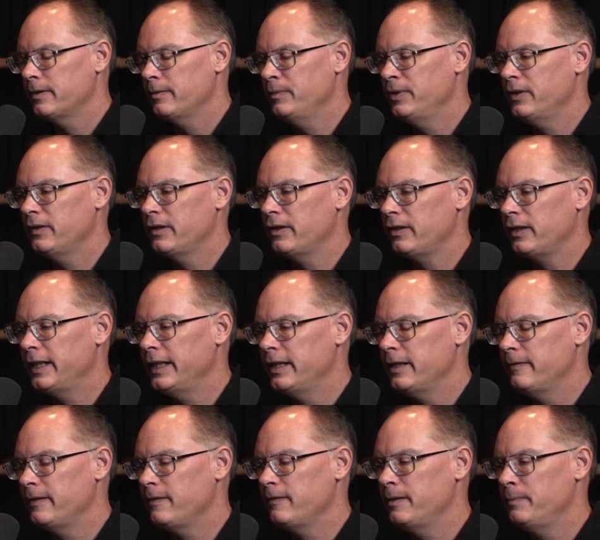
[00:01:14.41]
compute the light
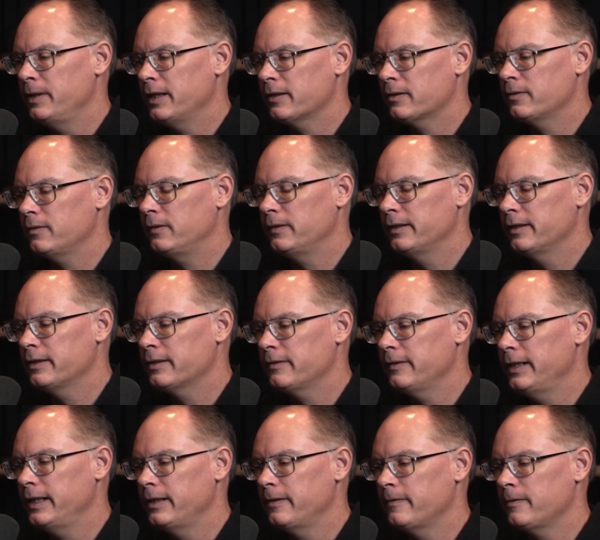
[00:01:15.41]
of every pixel on the
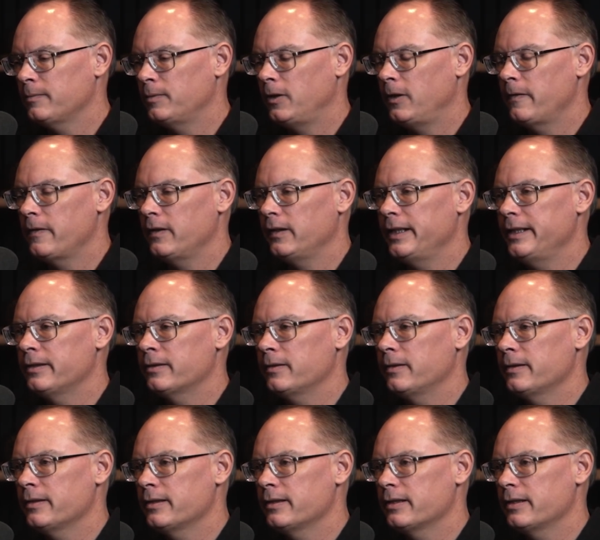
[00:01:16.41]
screen from all of the light
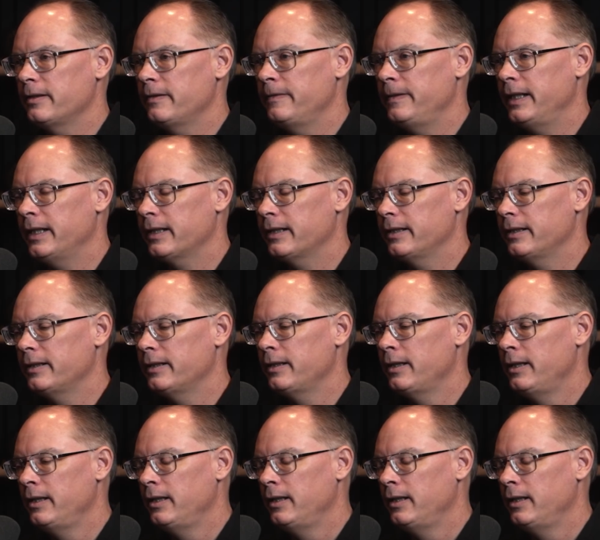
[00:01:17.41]
sources that affect it.